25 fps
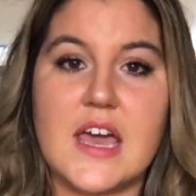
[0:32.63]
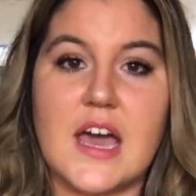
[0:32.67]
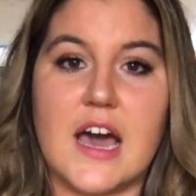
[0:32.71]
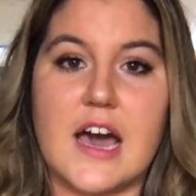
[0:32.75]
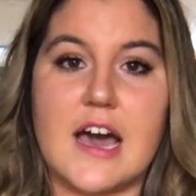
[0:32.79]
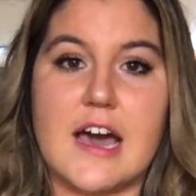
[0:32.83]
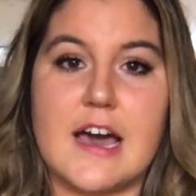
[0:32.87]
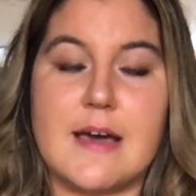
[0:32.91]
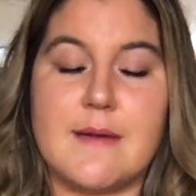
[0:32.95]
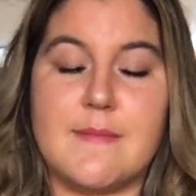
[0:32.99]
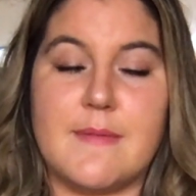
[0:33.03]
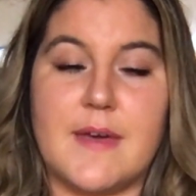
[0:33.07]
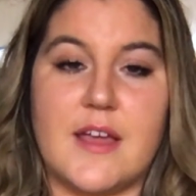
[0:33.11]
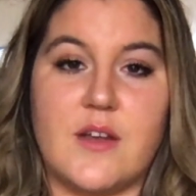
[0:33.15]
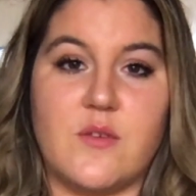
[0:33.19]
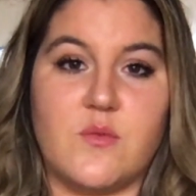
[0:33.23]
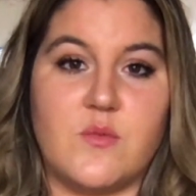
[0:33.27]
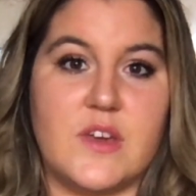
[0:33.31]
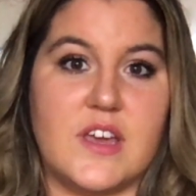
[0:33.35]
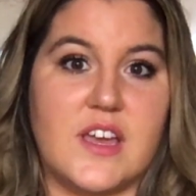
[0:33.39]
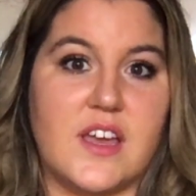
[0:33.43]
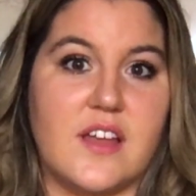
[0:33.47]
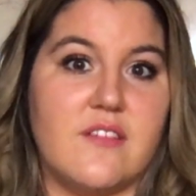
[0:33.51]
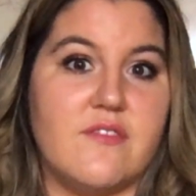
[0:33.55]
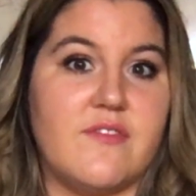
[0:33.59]
and
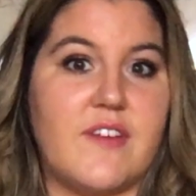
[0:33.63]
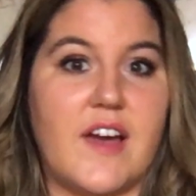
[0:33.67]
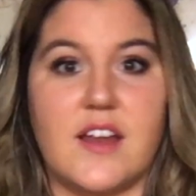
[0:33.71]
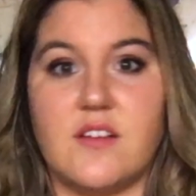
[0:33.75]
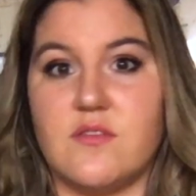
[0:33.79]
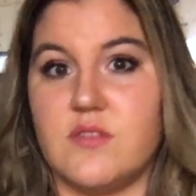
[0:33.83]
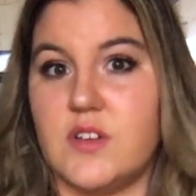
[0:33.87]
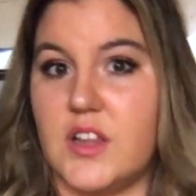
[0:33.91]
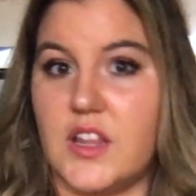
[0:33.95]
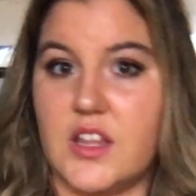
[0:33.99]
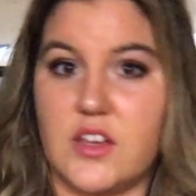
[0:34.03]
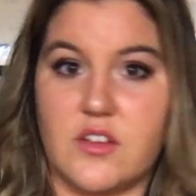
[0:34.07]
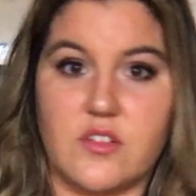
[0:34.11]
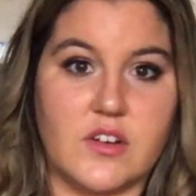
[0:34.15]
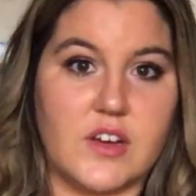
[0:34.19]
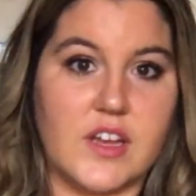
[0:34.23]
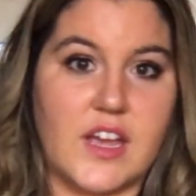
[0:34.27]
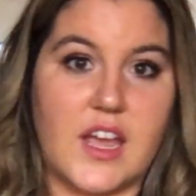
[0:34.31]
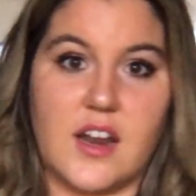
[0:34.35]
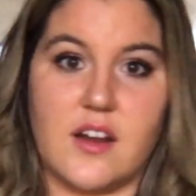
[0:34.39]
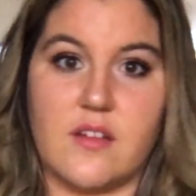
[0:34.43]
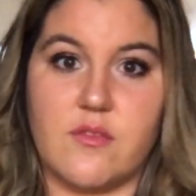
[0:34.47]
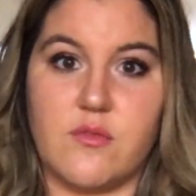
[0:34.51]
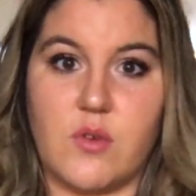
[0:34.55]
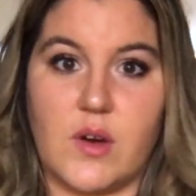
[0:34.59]
we can find really
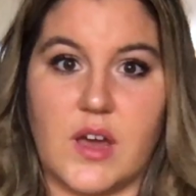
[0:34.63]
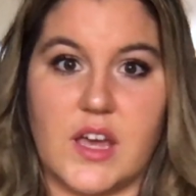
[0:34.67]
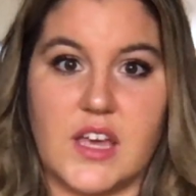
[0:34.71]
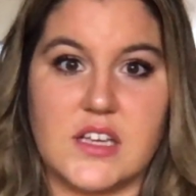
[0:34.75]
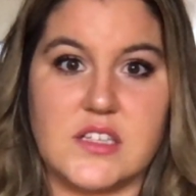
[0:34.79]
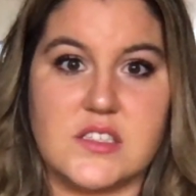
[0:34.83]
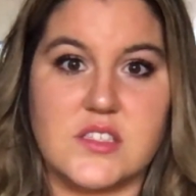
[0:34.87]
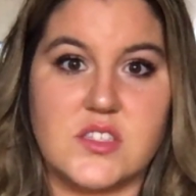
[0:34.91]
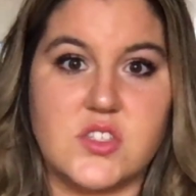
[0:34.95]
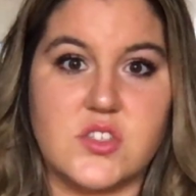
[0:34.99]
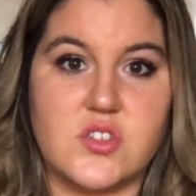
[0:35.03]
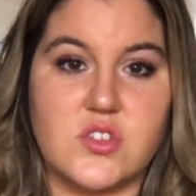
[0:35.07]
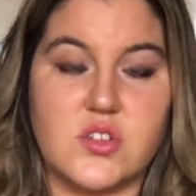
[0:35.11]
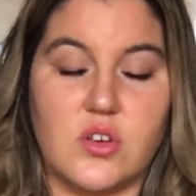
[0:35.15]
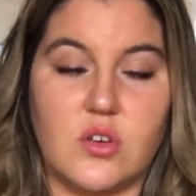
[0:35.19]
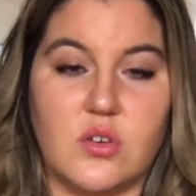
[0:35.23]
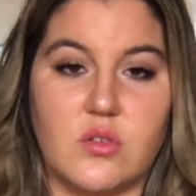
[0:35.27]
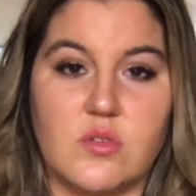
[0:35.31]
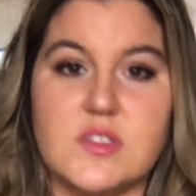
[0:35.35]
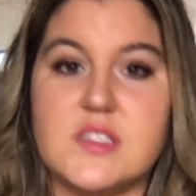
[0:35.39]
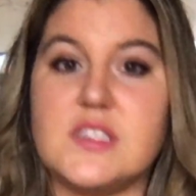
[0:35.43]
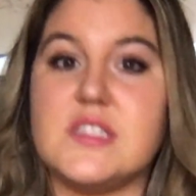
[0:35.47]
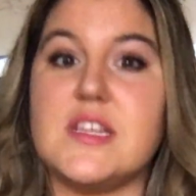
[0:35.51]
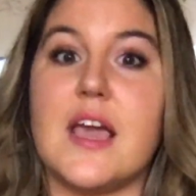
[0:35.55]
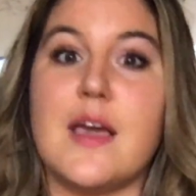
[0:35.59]
creative ways
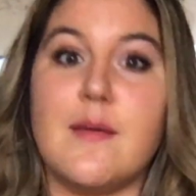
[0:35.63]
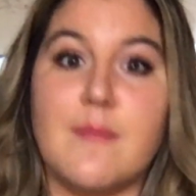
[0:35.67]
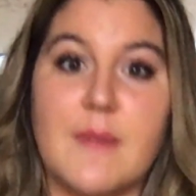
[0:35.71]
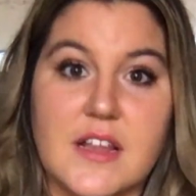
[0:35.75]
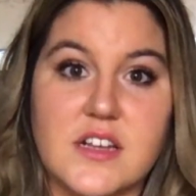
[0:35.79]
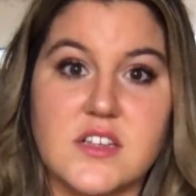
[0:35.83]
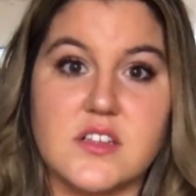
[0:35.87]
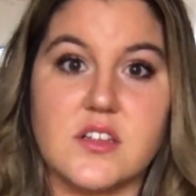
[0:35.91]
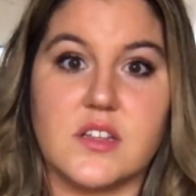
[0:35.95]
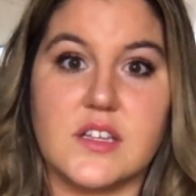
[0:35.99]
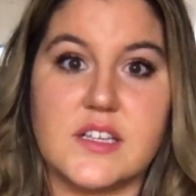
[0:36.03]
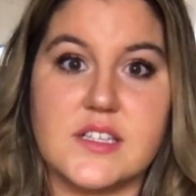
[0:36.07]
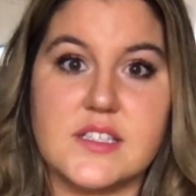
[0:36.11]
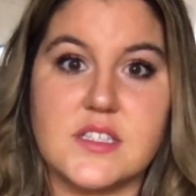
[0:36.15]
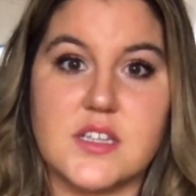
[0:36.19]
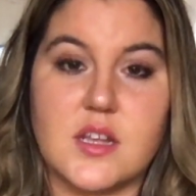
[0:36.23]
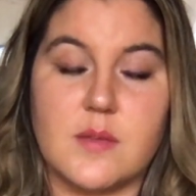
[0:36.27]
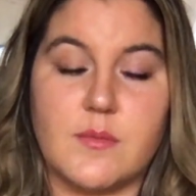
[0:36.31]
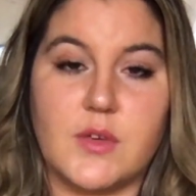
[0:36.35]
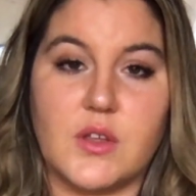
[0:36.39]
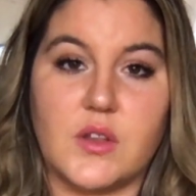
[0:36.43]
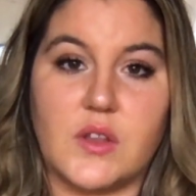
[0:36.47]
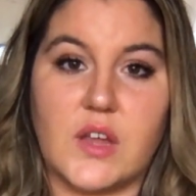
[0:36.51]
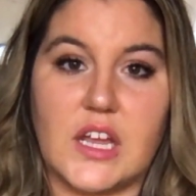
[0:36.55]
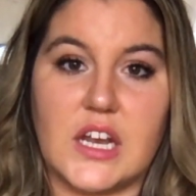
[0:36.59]
to stay mentally
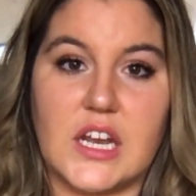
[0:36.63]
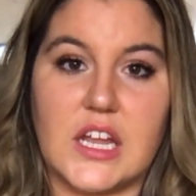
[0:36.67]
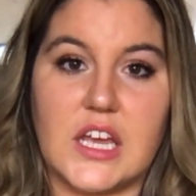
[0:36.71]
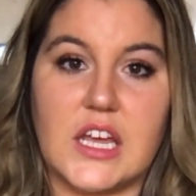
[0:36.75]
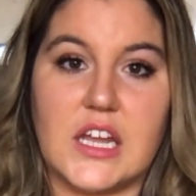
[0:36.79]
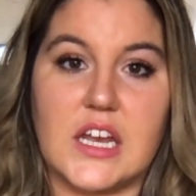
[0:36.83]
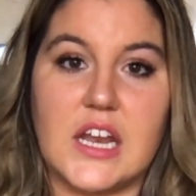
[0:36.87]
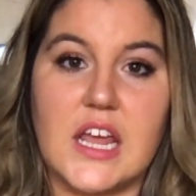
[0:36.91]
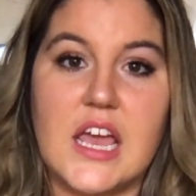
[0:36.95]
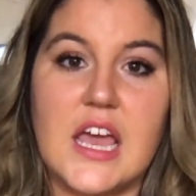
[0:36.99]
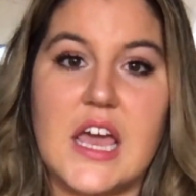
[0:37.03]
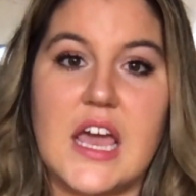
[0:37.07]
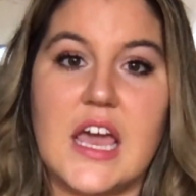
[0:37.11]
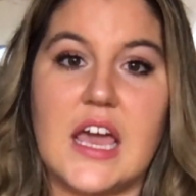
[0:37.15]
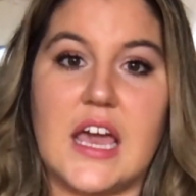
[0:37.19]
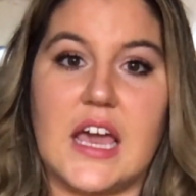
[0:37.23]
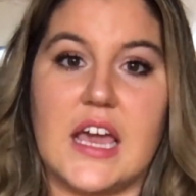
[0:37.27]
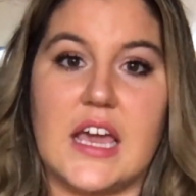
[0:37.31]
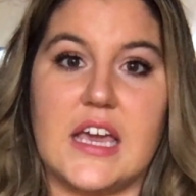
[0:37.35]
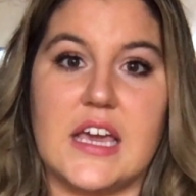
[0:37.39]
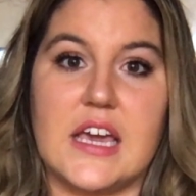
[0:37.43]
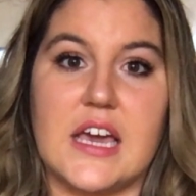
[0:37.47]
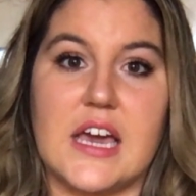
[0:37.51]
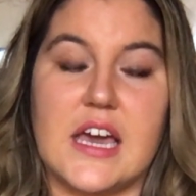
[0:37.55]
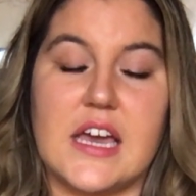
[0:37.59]
stimulated
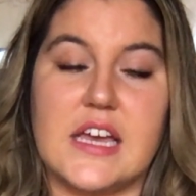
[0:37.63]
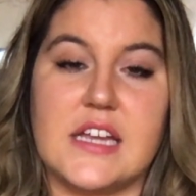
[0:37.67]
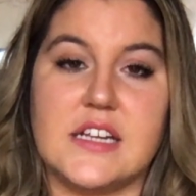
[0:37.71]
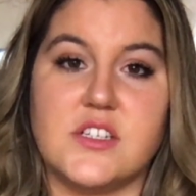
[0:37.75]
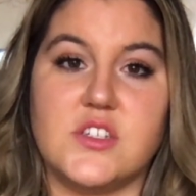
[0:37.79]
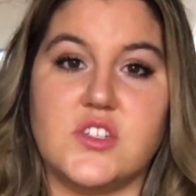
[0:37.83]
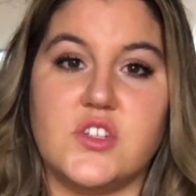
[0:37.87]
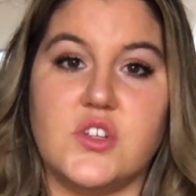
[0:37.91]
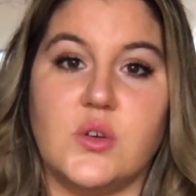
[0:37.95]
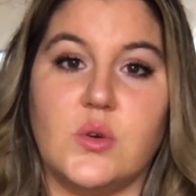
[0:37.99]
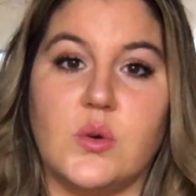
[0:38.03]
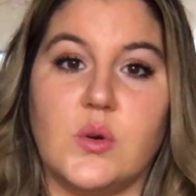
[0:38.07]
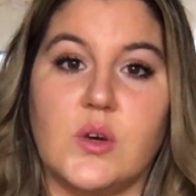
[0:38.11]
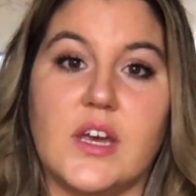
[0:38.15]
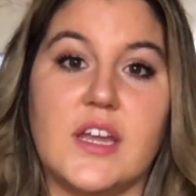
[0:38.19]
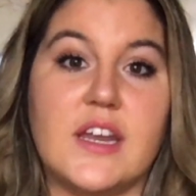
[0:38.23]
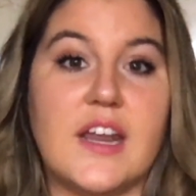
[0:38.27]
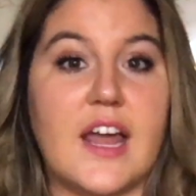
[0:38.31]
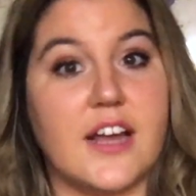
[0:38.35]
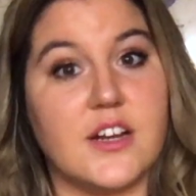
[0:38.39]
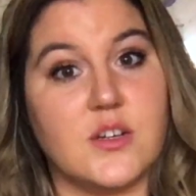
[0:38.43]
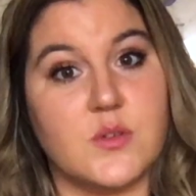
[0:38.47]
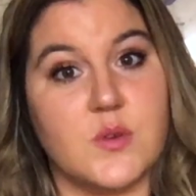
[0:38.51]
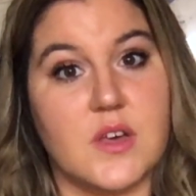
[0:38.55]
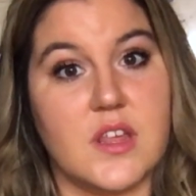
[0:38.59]
and to
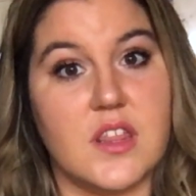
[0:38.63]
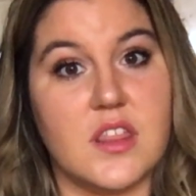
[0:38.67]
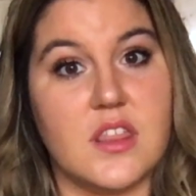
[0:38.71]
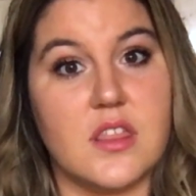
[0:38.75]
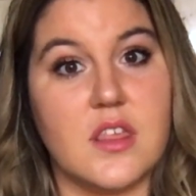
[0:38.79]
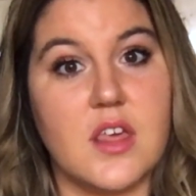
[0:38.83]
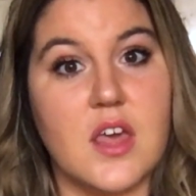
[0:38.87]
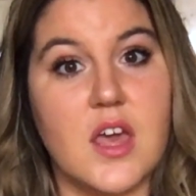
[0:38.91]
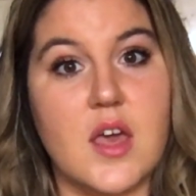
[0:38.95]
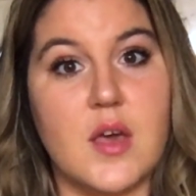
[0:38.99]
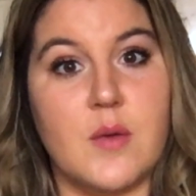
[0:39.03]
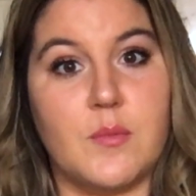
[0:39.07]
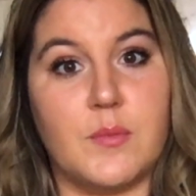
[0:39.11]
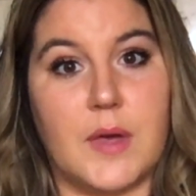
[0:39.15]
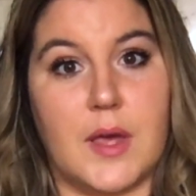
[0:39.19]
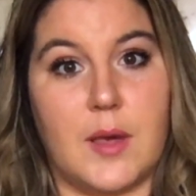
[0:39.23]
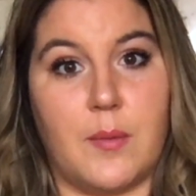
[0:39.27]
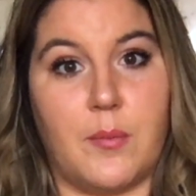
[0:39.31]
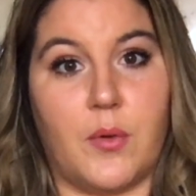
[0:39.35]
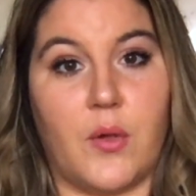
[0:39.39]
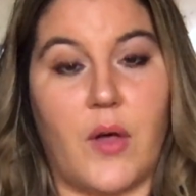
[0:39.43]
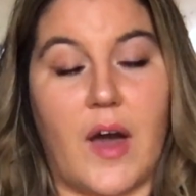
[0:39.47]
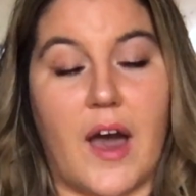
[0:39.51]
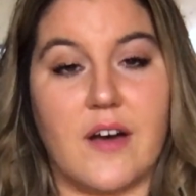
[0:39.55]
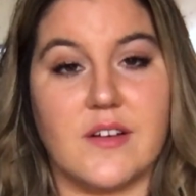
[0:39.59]
connect with
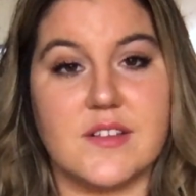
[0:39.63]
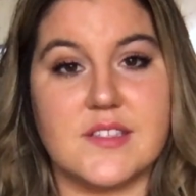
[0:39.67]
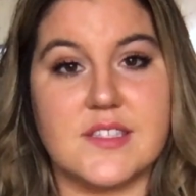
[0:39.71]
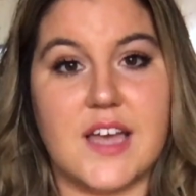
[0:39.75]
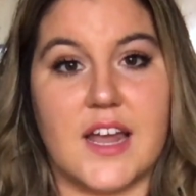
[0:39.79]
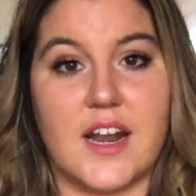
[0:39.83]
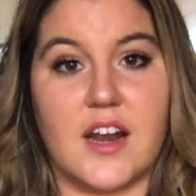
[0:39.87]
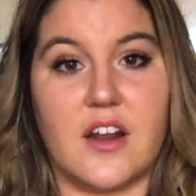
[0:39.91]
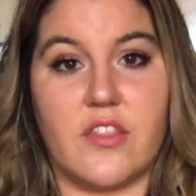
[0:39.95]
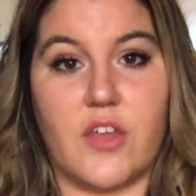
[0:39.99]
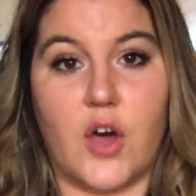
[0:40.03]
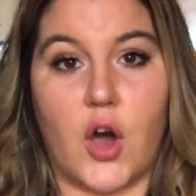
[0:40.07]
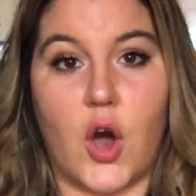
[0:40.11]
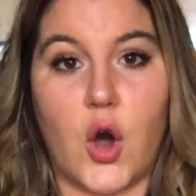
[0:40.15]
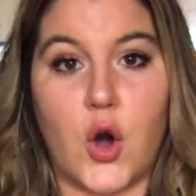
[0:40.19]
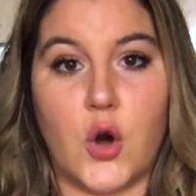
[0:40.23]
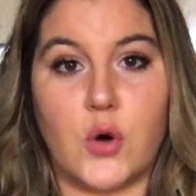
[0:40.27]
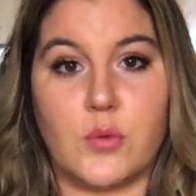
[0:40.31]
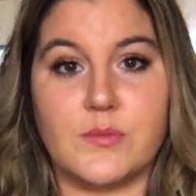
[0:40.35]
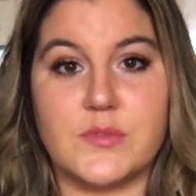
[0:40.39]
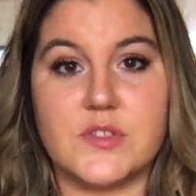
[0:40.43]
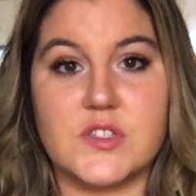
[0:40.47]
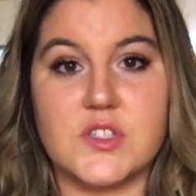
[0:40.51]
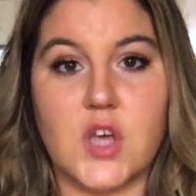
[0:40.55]
people outside of the home.